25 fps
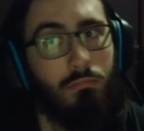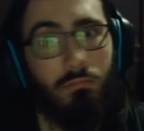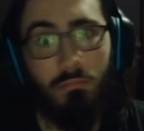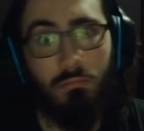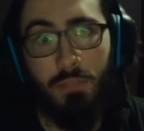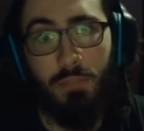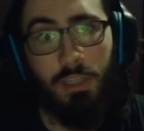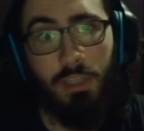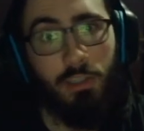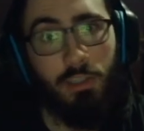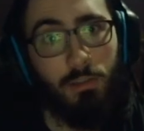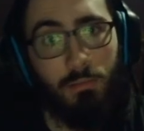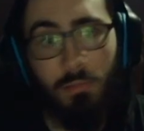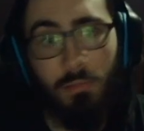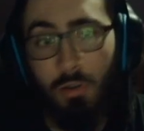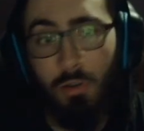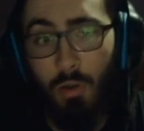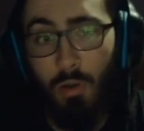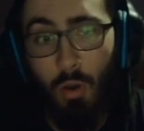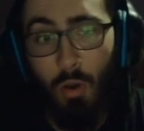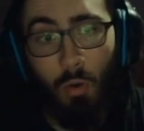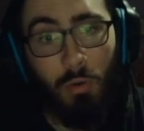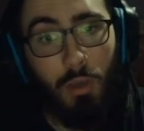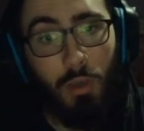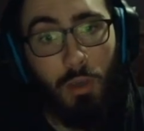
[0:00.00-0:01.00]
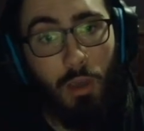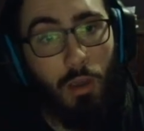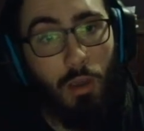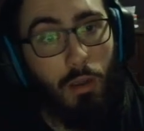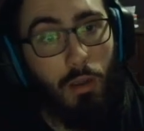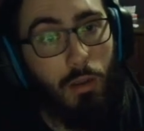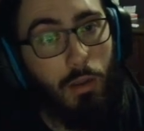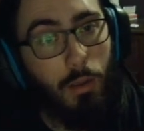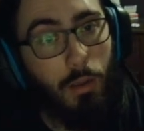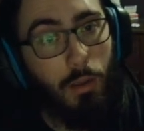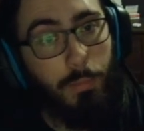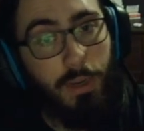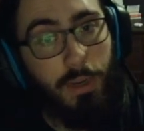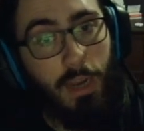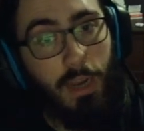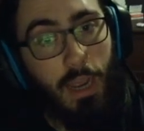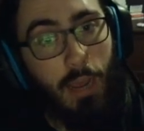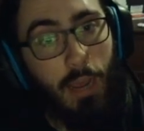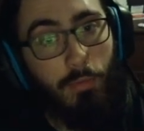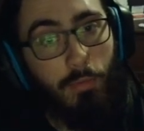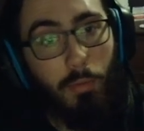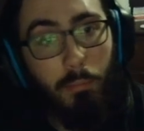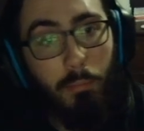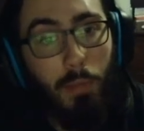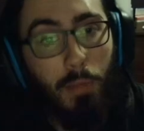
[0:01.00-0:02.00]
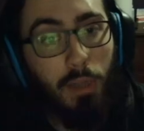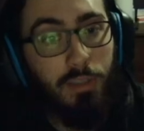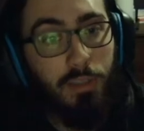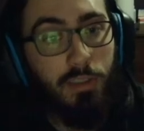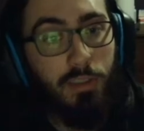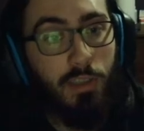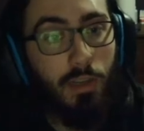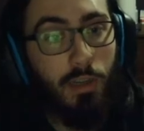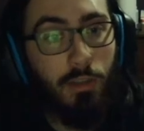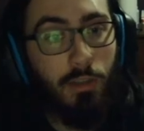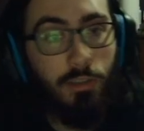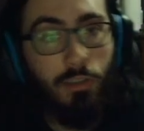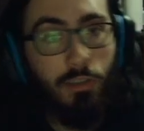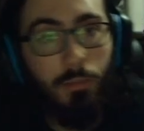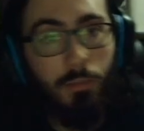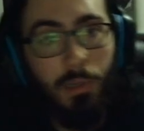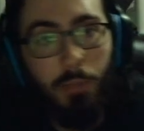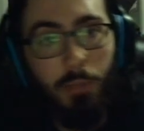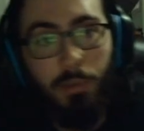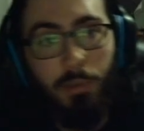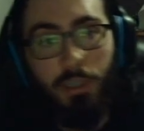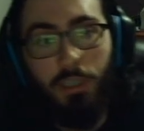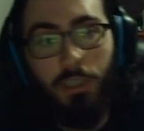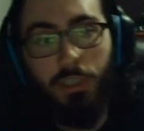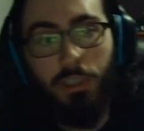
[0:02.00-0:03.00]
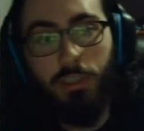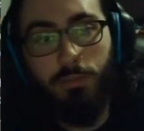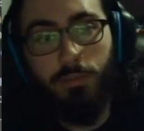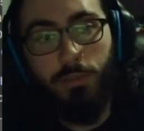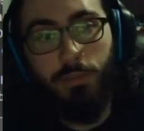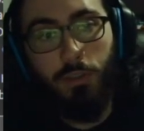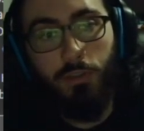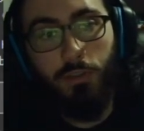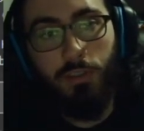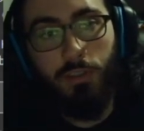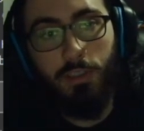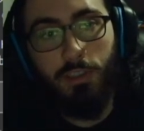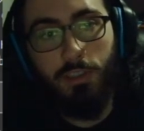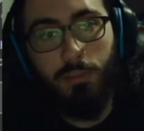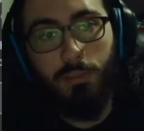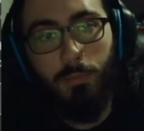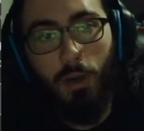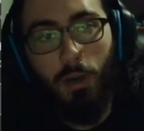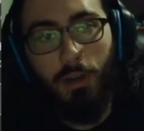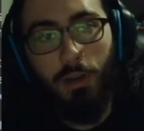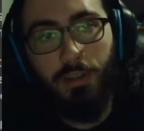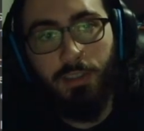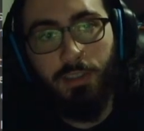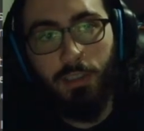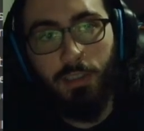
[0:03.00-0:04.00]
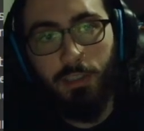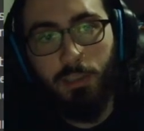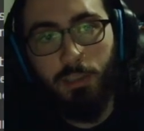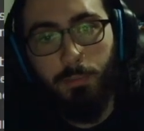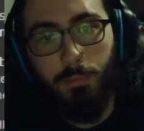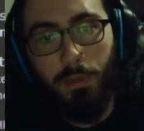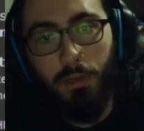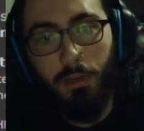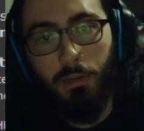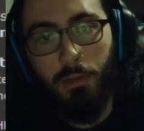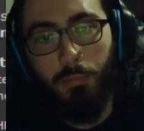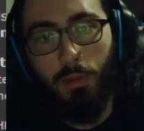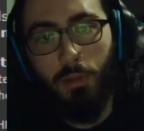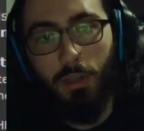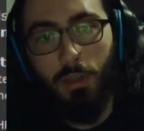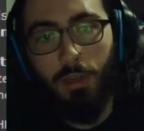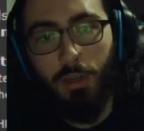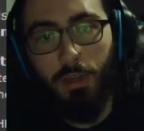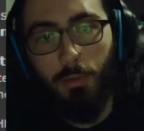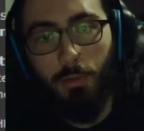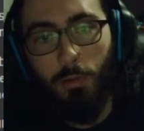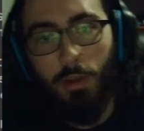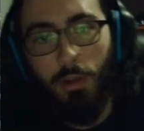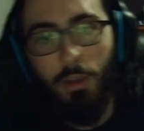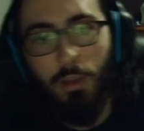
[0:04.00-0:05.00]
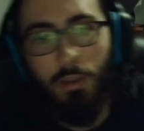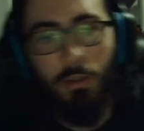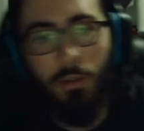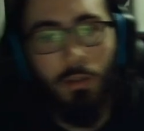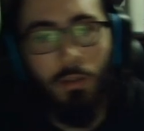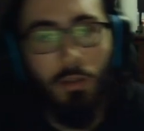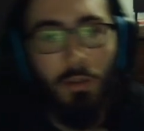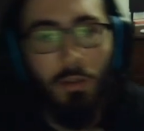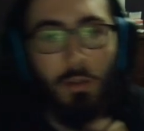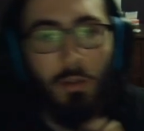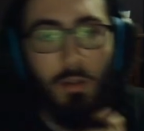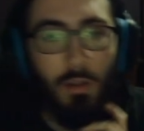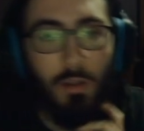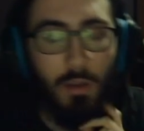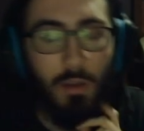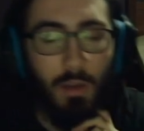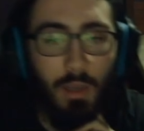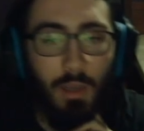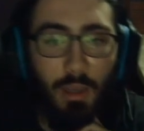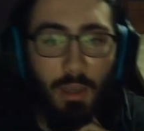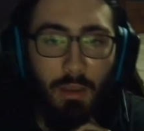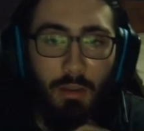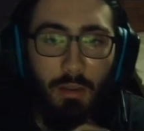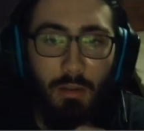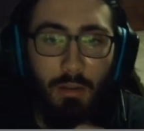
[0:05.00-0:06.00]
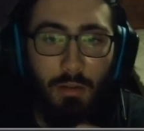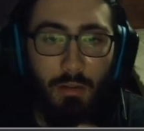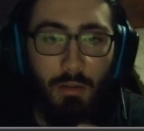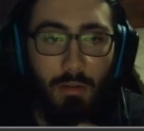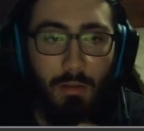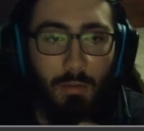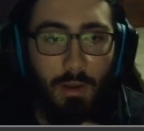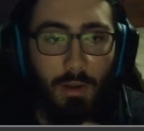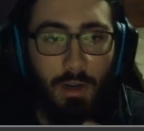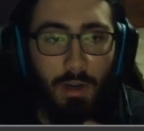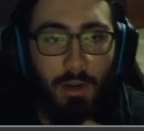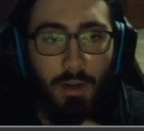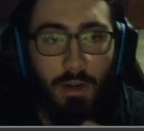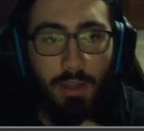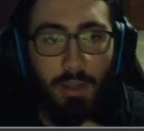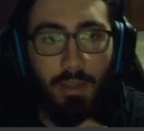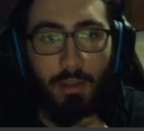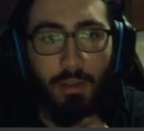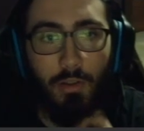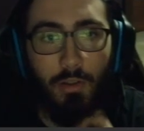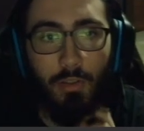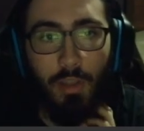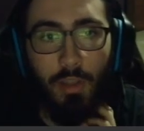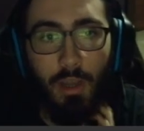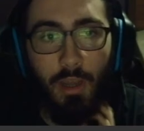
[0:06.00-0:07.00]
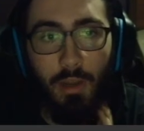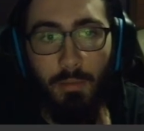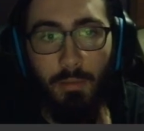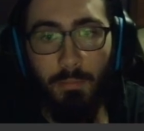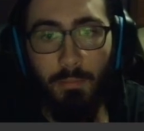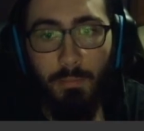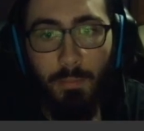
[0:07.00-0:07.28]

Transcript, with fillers: Just Okay. I mean, I have a Mudsdale, so maybe he just views this mon as expendable anyway. Hey, why didn't I kill that?